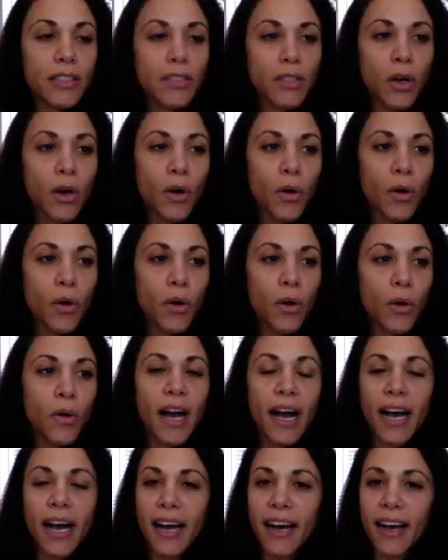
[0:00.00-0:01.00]

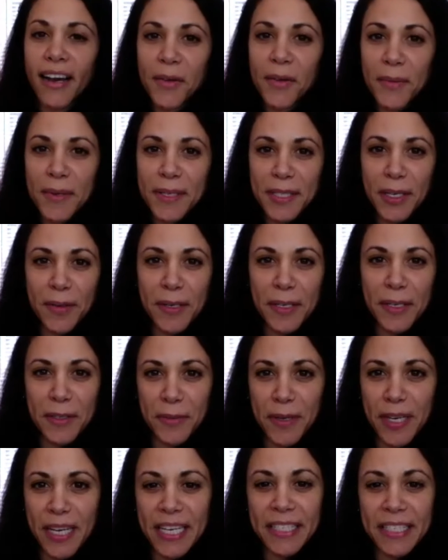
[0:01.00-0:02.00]
so I was
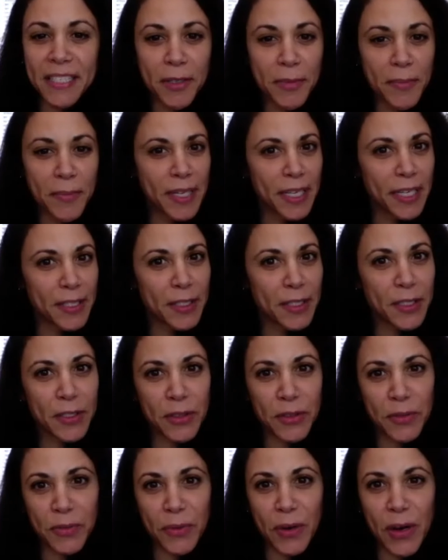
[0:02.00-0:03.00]
always raised to be a
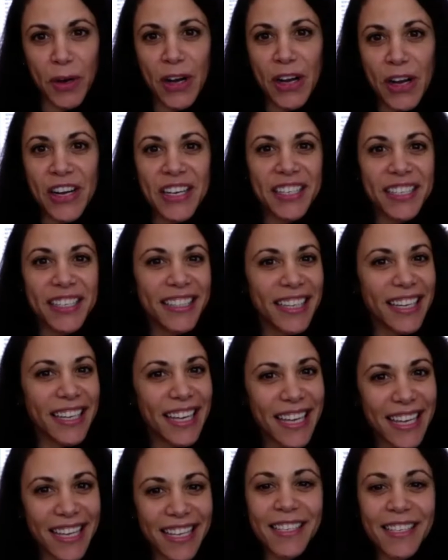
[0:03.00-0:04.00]
strong,
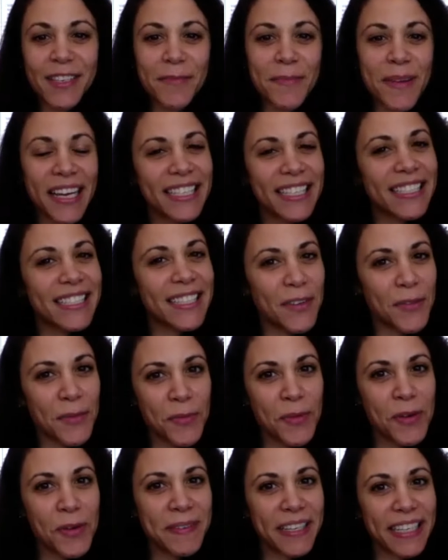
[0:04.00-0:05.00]
independent
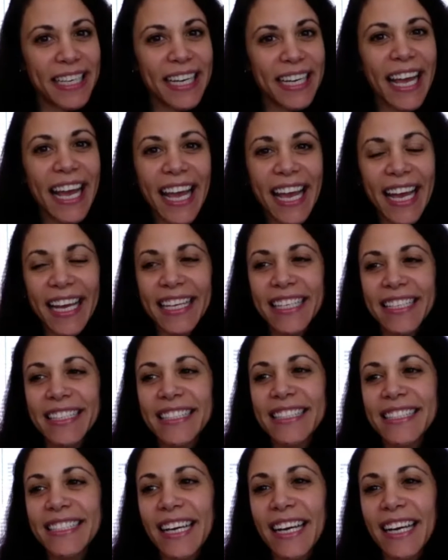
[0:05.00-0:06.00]
woman.
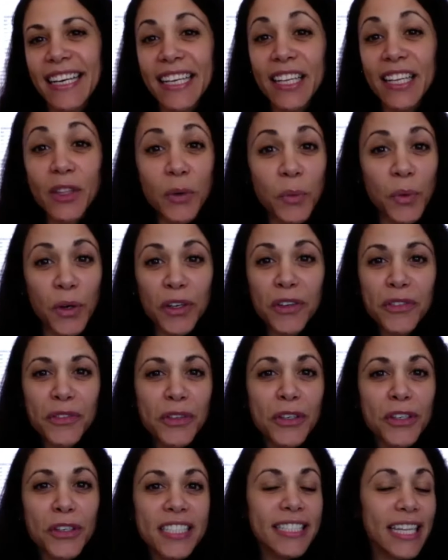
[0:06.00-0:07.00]
And in the
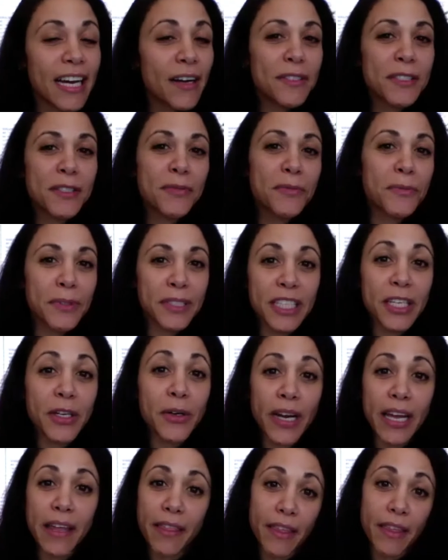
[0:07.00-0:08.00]
workforce, that was a really
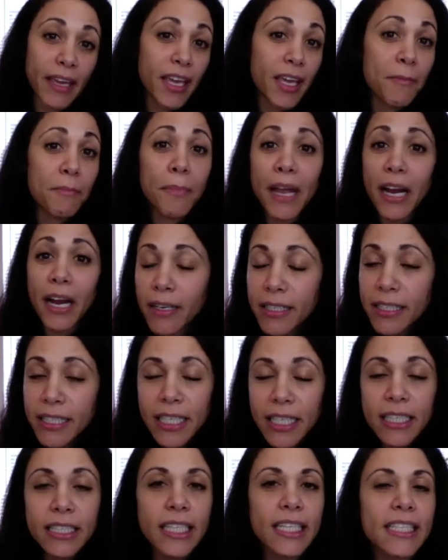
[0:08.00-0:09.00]
great thing. In
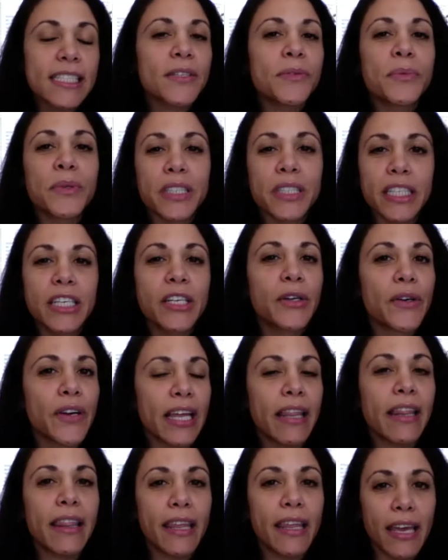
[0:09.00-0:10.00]
parenting, that's a really great
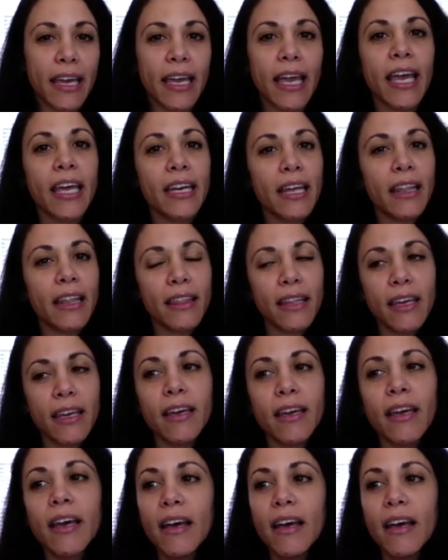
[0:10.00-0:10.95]
thing. And I think,